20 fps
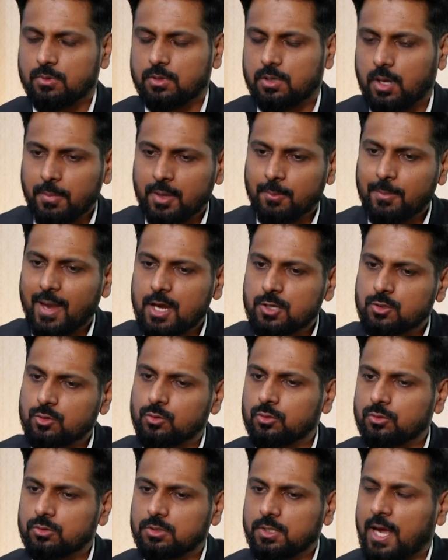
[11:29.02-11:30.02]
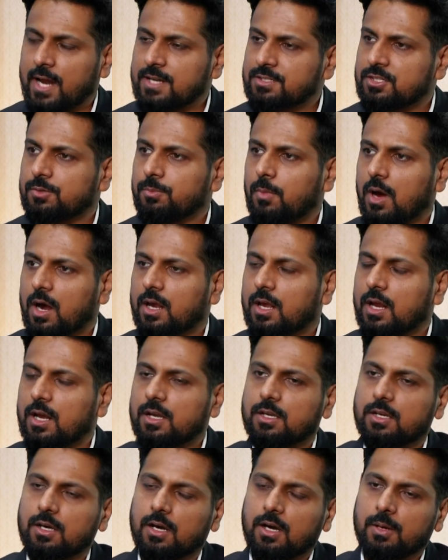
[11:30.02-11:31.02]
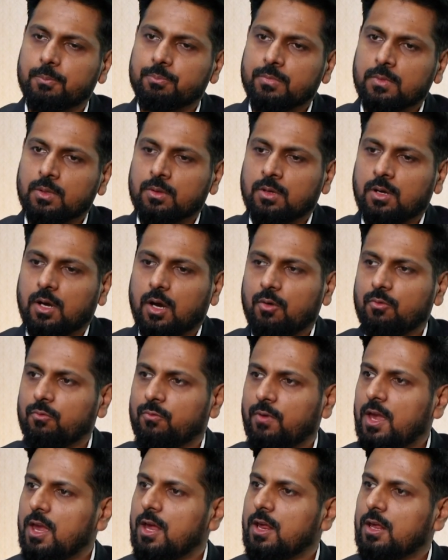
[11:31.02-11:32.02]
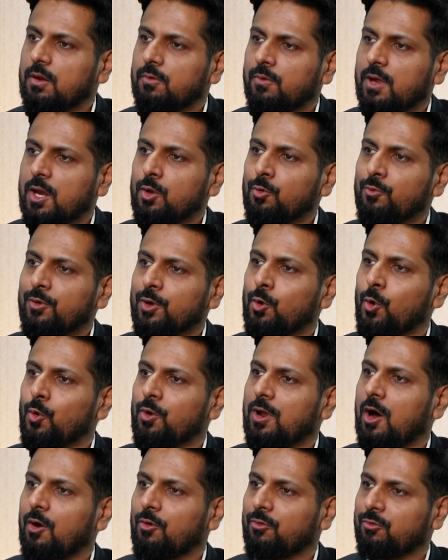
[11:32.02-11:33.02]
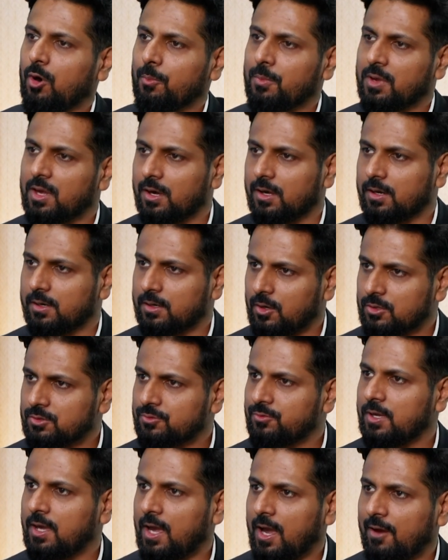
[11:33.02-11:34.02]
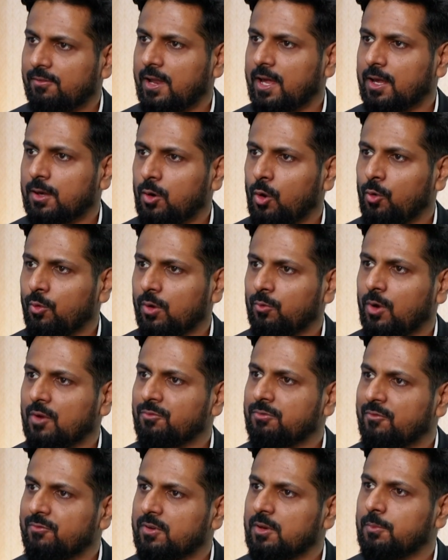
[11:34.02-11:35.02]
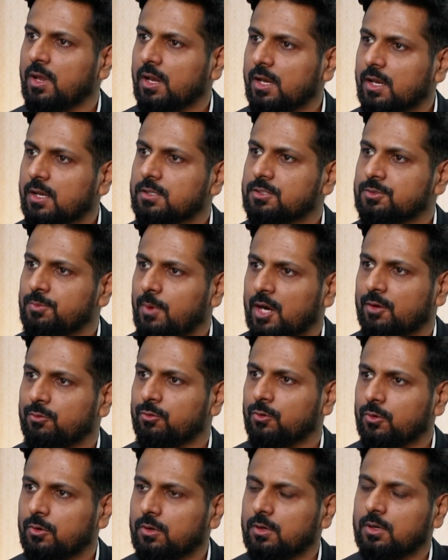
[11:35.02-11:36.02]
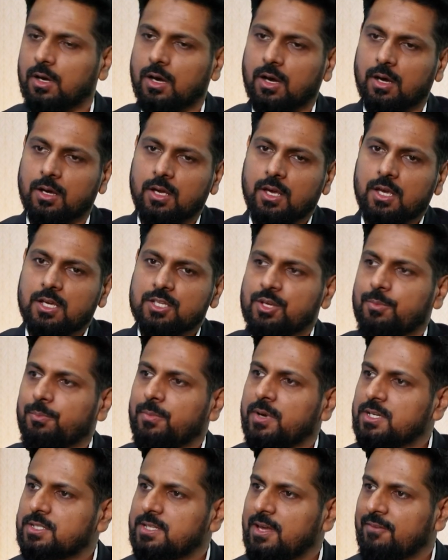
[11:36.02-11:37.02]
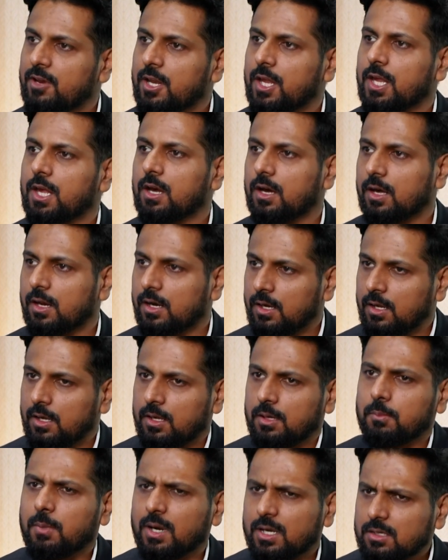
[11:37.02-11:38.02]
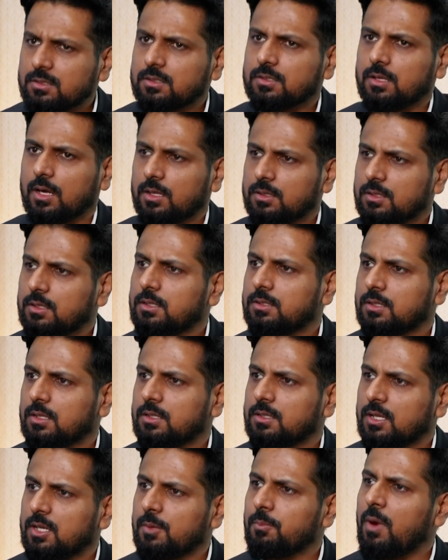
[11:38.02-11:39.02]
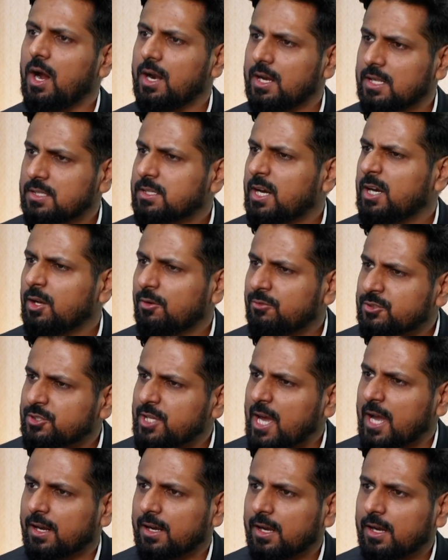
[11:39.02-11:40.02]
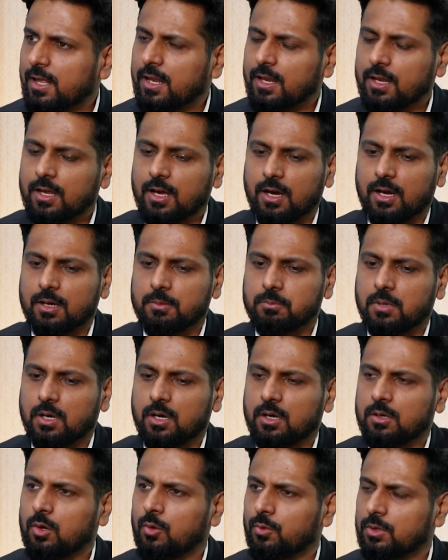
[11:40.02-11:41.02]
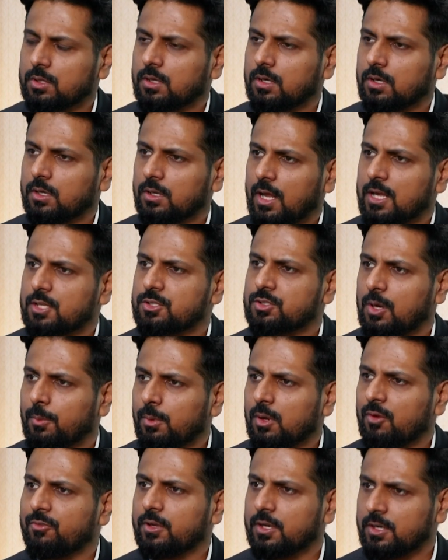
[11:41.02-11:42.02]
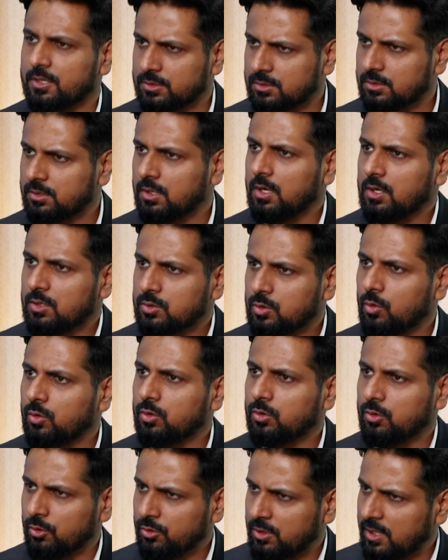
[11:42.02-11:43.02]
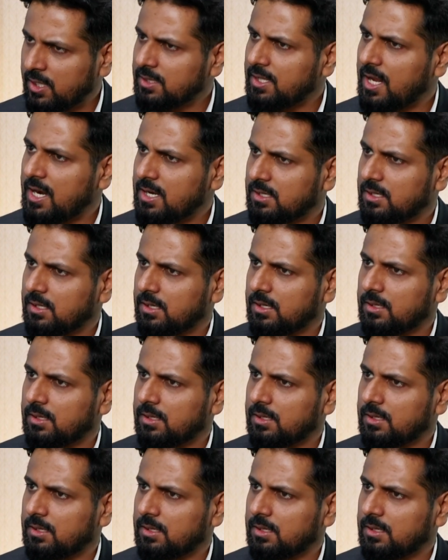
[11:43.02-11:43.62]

coming back to the handset market, uh, uh, where where do we go now from here? Because we have like over 150 million smartphone uh, shipments every year, but uh, the, the, the demand is kind of stagnating uh, uh, over the last couple of years. So, do you think that